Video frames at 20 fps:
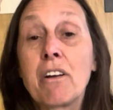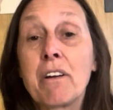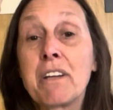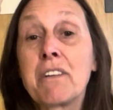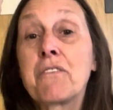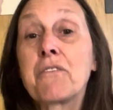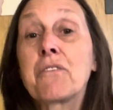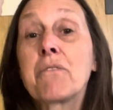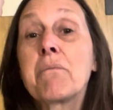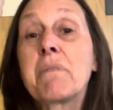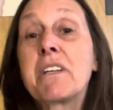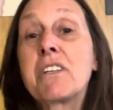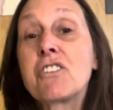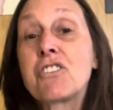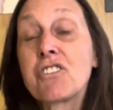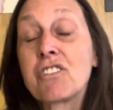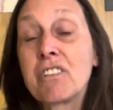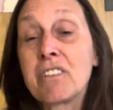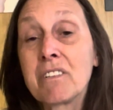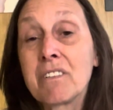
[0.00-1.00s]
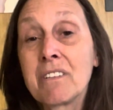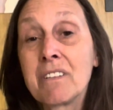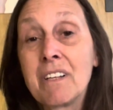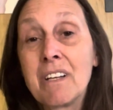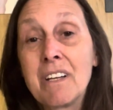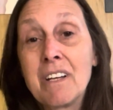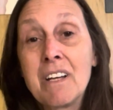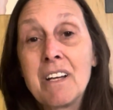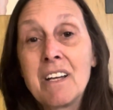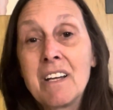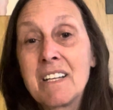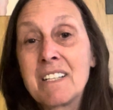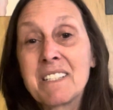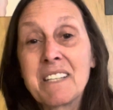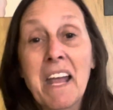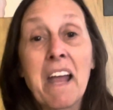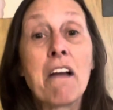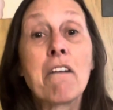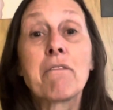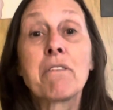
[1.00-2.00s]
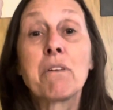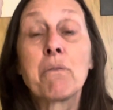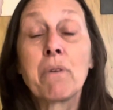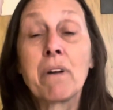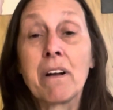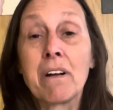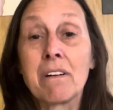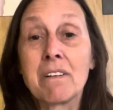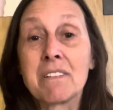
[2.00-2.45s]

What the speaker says: Information is everywhere.